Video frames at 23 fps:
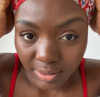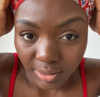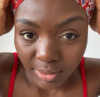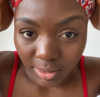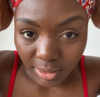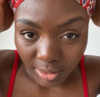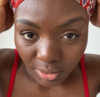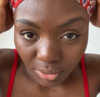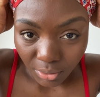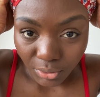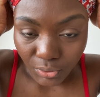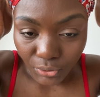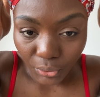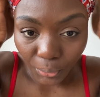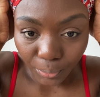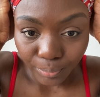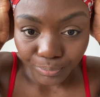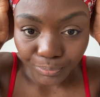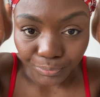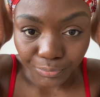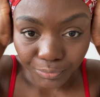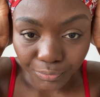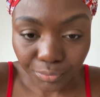So
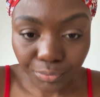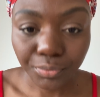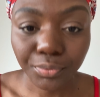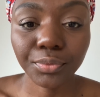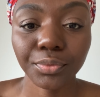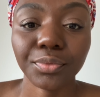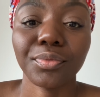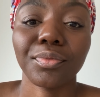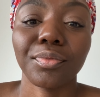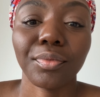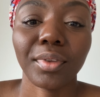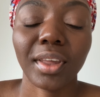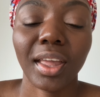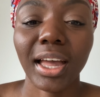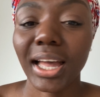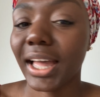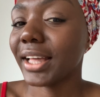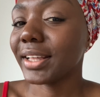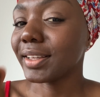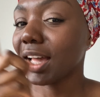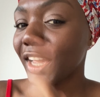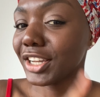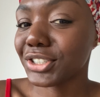do this first
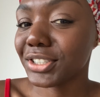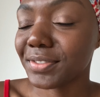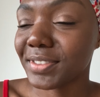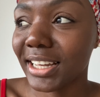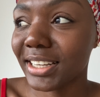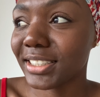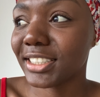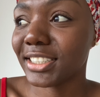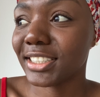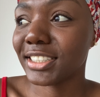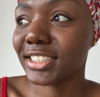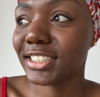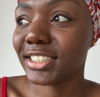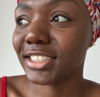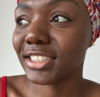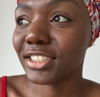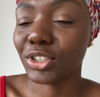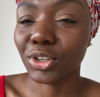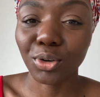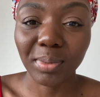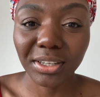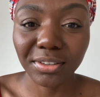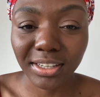and then get dressed
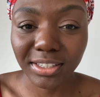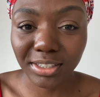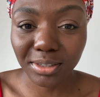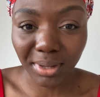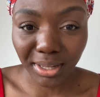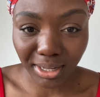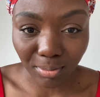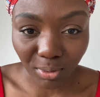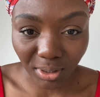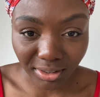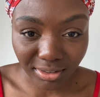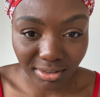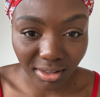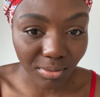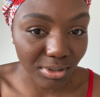and tidy up